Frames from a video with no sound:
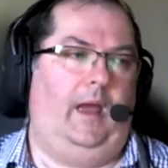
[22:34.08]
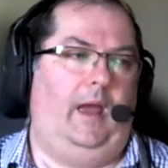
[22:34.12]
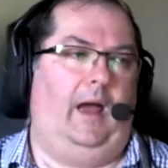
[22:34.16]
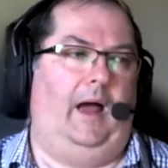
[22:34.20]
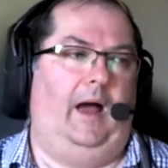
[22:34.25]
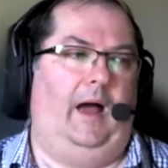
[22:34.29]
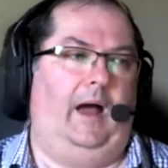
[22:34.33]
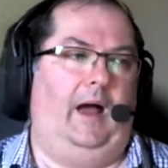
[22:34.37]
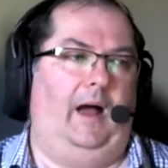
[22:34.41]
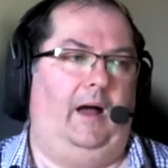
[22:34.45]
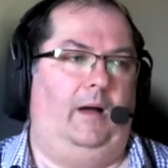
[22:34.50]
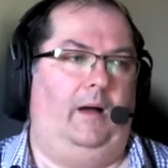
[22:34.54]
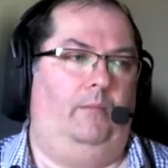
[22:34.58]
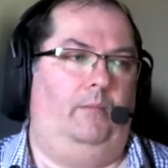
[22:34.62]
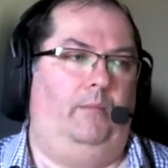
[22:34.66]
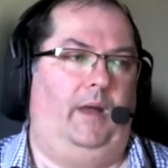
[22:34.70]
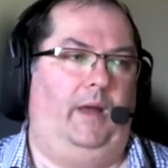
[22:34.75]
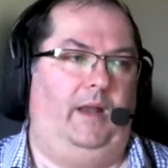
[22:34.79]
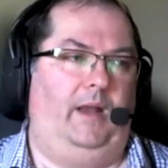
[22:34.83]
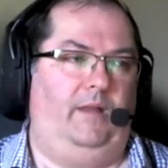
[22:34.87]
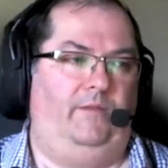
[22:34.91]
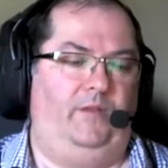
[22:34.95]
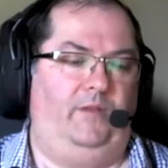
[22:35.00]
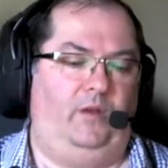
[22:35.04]
Um,
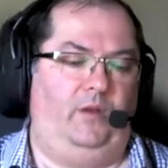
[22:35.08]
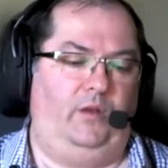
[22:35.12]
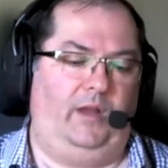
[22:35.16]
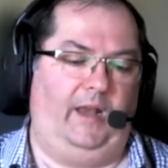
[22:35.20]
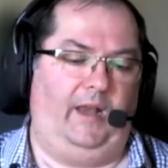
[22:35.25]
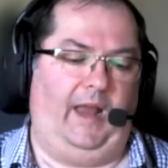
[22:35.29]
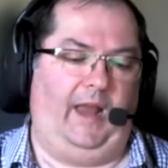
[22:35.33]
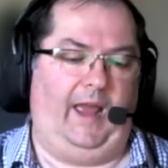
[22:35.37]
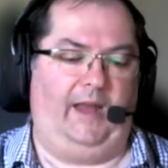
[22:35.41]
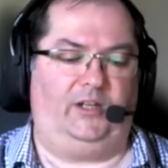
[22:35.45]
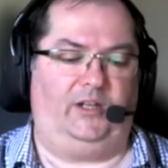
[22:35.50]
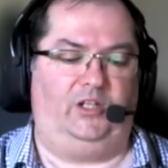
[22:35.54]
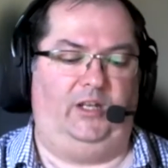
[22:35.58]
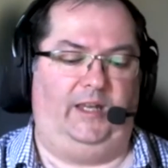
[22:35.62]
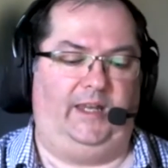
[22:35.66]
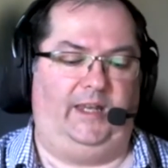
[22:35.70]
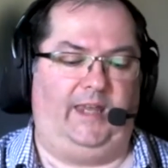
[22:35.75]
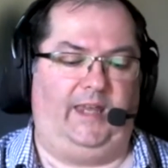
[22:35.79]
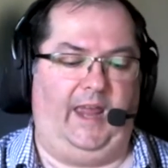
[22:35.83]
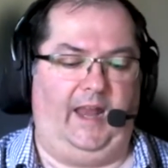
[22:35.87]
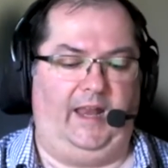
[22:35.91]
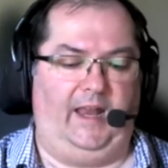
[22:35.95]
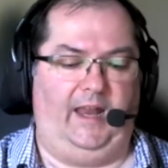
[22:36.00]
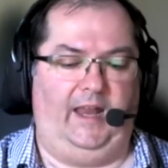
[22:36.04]
but if you can actually
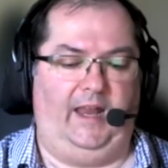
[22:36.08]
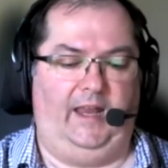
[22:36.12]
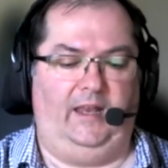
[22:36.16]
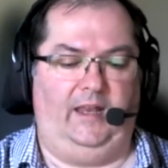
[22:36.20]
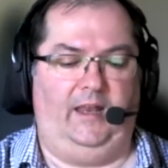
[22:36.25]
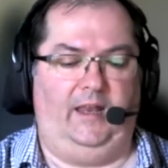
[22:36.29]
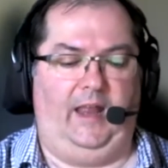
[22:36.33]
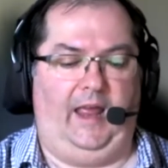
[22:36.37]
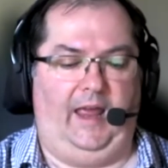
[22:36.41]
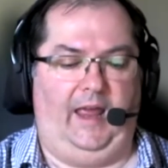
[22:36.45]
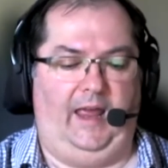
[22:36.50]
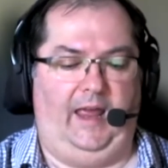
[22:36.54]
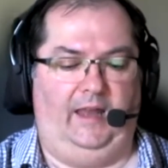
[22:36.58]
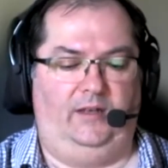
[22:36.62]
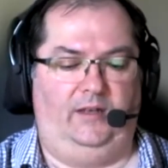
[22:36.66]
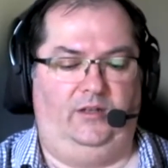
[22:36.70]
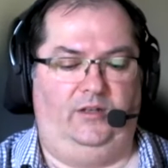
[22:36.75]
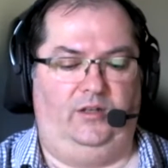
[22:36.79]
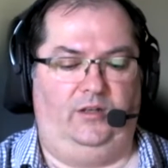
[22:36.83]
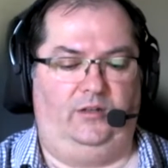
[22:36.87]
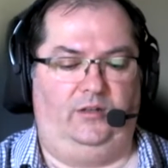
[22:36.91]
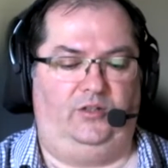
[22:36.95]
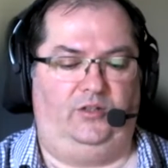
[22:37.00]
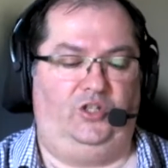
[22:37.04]
get in
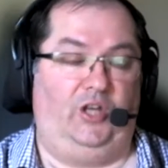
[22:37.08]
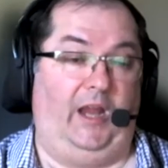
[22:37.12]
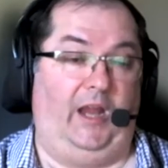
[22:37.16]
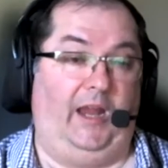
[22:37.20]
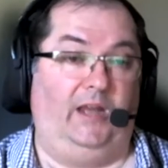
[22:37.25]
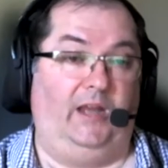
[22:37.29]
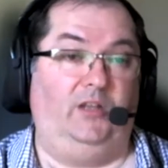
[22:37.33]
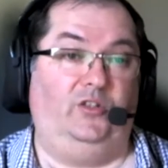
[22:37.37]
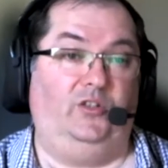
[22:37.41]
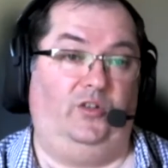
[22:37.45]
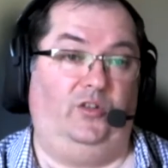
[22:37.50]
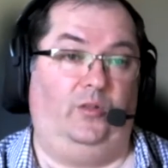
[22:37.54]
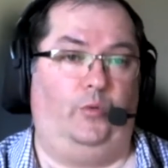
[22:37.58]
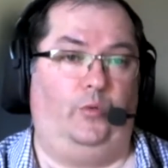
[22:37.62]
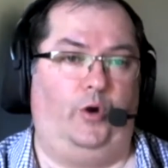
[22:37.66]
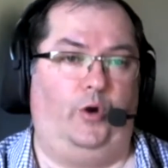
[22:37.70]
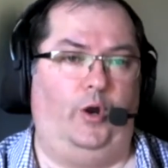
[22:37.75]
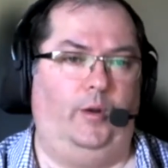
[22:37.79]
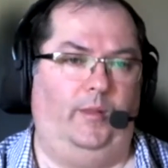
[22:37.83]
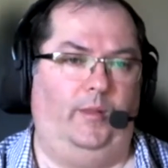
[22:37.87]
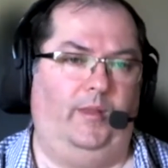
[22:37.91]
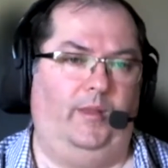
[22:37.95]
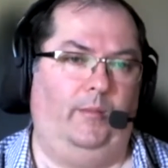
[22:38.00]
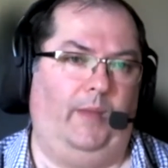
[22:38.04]
and change the,
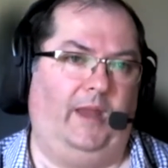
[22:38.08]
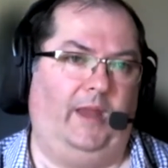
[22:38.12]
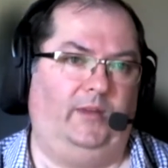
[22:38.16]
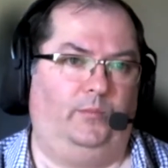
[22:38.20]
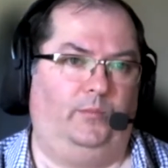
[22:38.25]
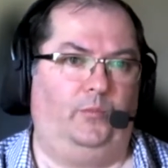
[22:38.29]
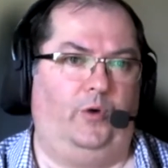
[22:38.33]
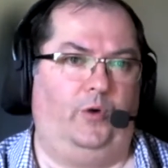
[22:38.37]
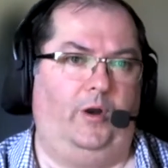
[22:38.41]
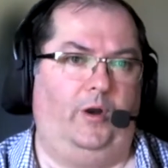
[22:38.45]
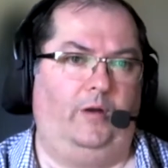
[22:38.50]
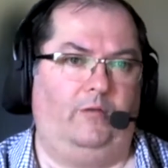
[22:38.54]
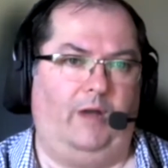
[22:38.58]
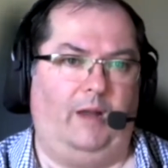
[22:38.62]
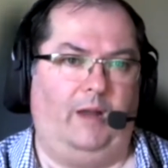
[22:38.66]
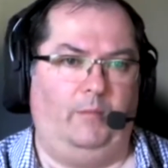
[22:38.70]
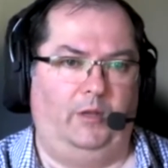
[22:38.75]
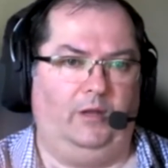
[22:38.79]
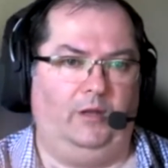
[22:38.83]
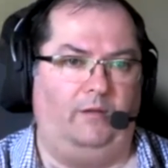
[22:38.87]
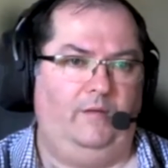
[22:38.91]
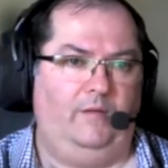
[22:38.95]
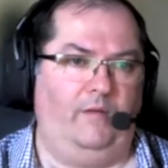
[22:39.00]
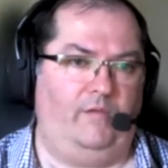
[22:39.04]
pro- the base
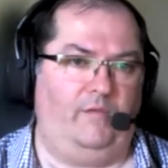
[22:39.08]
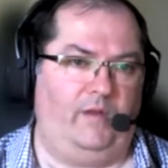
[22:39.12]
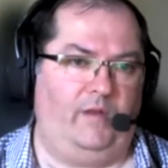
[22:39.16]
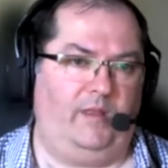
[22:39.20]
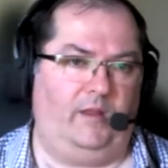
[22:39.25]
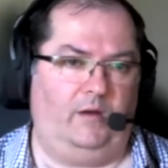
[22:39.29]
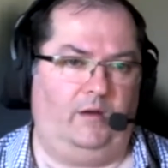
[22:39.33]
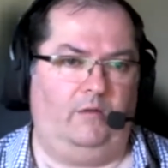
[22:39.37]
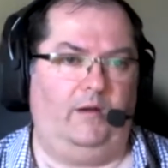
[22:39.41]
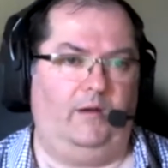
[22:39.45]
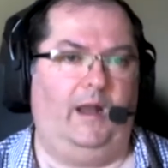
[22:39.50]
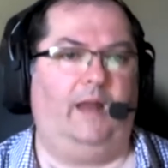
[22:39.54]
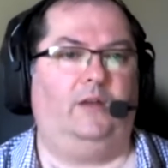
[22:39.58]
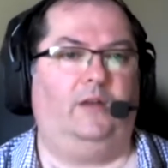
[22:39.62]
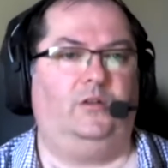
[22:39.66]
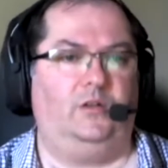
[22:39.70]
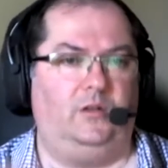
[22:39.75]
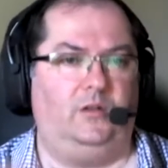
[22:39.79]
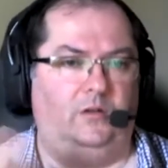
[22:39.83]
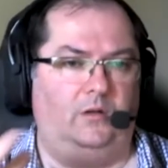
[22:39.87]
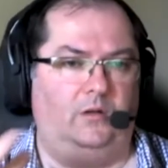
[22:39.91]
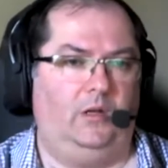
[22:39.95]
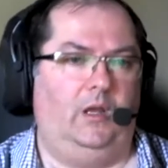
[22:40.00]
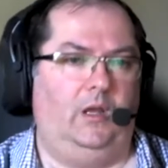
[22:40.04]
programming of everything around
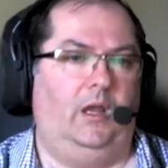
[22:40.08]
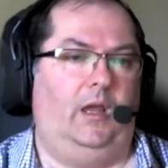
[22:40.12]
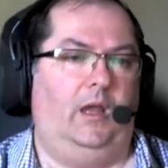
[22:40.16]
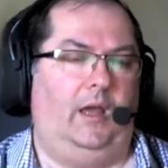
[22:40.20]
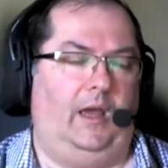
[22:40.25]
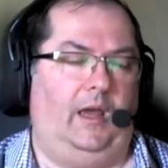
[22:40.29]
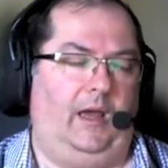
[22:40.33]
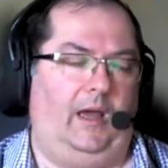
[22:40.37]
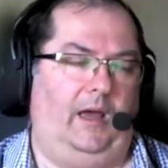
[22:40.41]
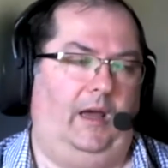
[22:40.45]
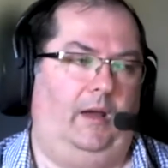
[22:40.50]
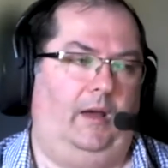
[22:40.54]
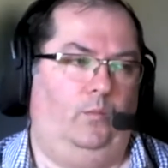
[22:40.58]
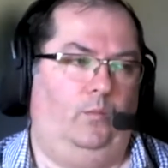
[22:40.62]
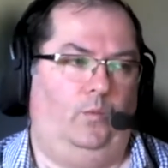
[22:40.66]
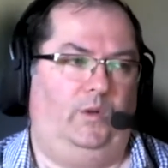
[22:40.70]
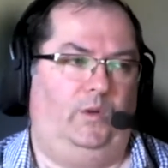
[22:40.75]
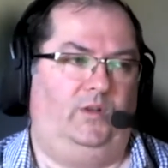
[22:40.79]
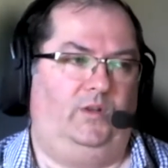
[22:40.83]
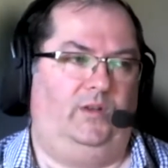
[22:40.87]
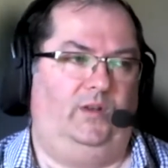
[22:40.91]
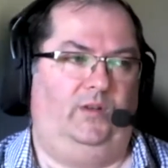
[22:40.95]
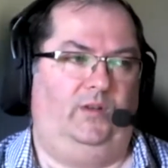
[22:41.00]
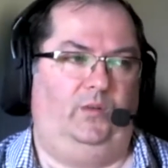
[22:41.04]
you, um,
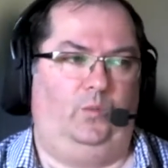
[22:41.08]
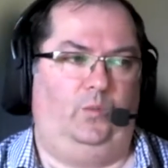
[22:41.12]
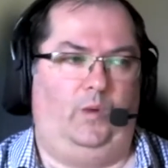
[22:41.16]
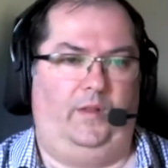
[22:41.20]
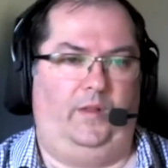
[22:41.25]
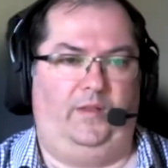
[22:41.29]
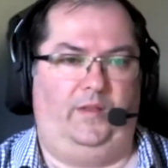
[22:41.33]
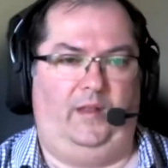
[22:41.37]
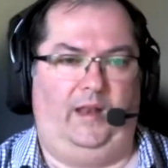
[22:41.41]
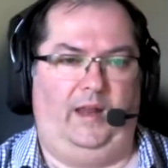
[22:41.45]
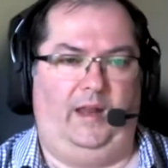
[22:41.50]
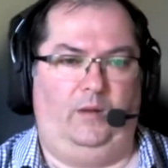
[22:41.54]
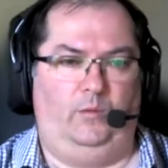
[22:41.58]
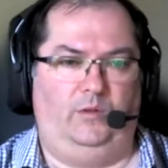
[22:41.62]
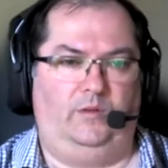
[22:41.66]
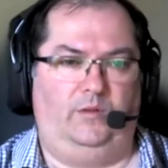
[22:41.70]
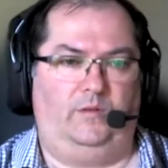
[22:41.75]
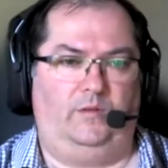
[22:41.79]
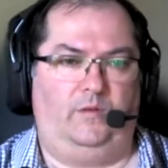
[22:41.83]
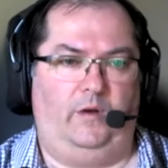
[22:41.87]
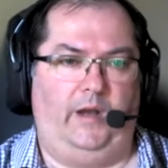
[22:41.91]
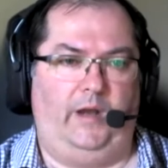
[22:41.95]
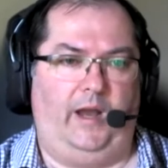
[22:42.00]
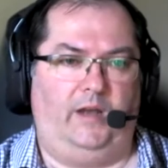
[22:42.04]
which is what the language
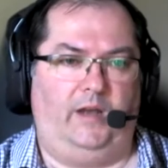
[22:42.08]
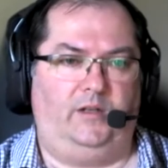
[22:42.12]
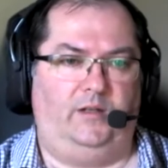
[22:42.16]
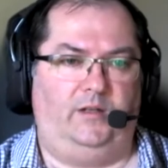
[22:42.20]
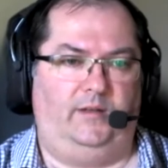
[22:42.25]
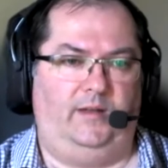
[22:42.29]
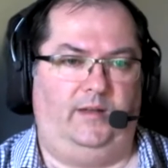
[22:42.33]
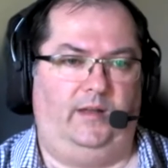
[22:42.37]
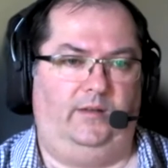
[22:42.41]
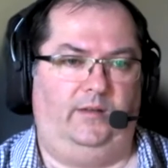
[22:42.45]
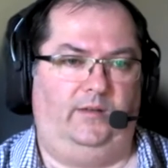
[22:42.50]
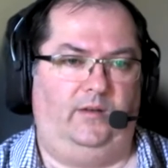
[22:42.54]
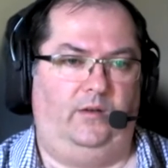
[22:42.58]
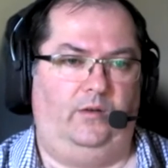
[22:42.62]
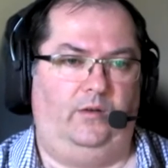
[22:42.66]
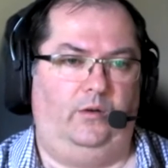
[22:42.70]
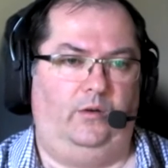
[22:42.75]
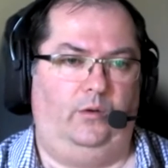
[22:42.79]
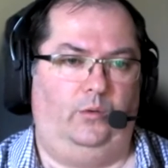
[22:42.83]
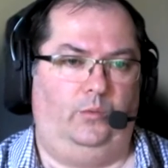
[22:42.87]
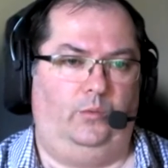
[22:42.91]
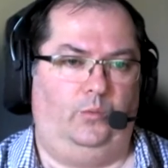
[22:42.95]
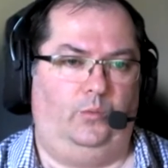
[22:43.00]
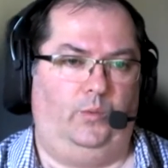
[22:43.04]
of creation tends to
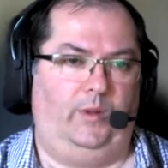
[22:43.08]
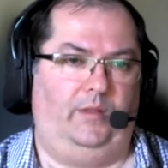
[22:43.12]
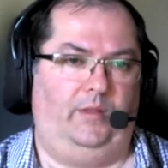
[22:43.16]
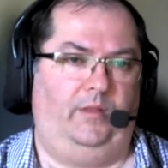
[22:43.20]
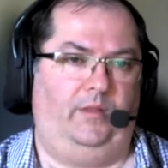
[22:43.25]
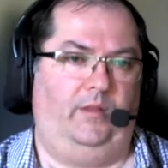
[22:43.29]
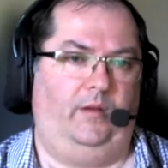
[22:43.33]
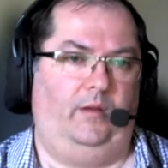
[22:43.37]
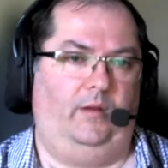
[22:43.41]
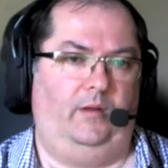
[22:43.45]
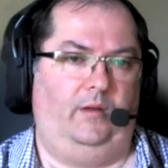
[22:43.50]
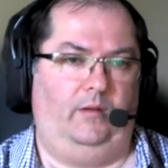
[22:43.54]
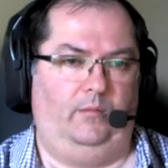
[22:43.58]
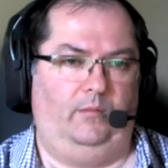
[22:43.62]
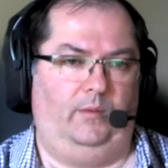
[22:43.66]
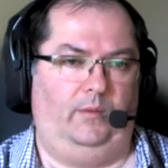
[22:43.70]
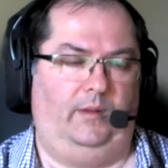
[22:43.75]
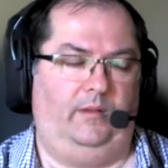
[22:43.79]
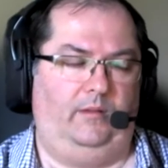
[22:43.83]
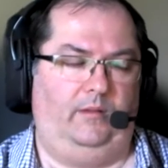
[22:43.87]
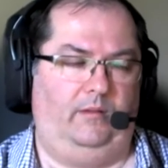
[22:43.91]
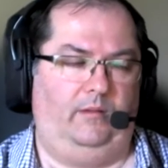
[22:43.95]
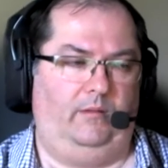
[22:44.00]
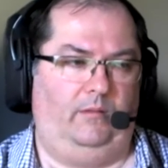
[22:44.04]
do with the,
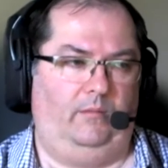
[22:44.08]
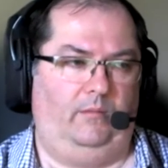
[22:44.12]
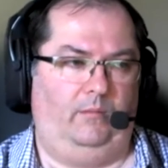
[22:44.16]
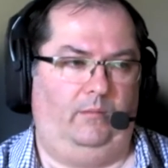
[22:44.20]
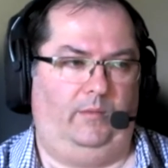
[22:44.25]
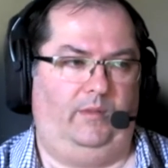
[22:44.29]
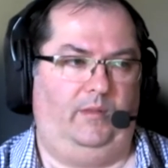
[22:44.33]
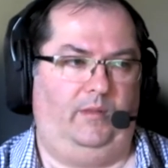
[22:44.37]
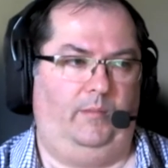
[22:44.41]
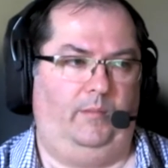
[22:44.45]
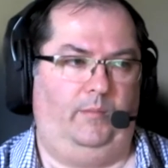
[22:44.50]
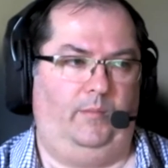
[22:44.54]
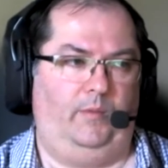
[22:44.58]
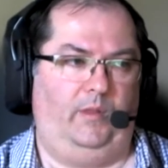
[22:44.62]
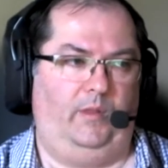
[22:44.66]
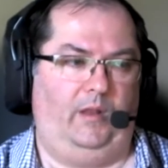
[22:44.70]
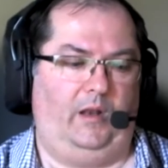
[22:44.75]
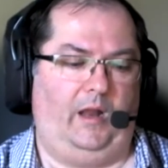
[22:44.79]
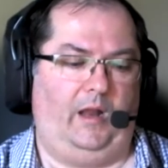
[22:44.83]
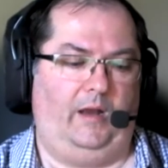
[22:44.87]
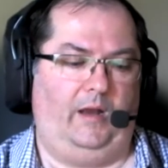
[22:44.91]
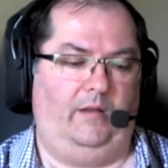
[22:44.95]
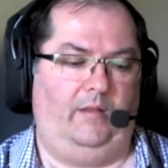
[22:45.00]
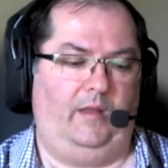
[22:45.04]
with, with the, the
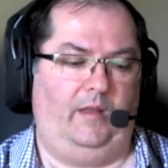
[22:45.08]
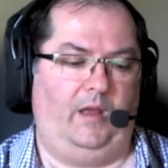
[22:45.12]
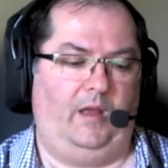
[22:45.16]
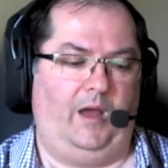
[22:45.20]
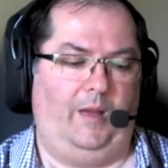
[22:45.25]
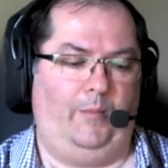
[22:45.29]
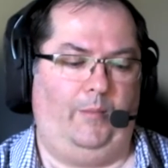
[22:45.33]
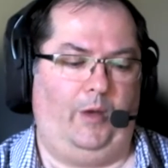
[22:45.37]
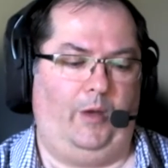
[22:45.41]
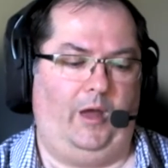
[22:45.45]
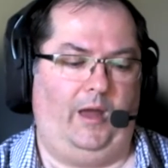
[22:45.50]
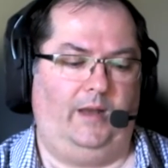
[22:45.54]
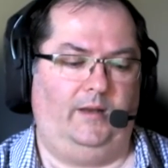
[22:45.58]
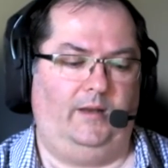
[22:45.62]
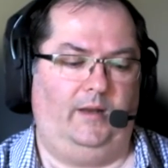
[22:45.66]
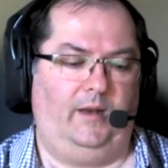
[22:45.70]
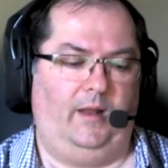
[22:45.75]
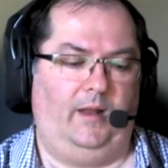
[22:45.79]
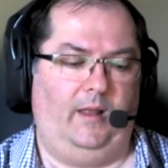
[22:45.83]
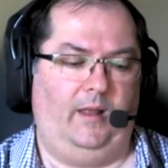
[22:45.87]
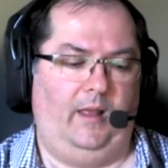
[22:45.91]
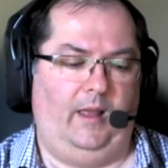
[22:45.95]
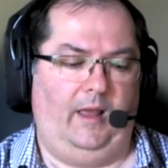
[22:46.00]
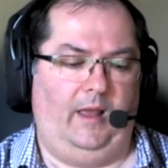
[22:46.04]
light of the eye behind it.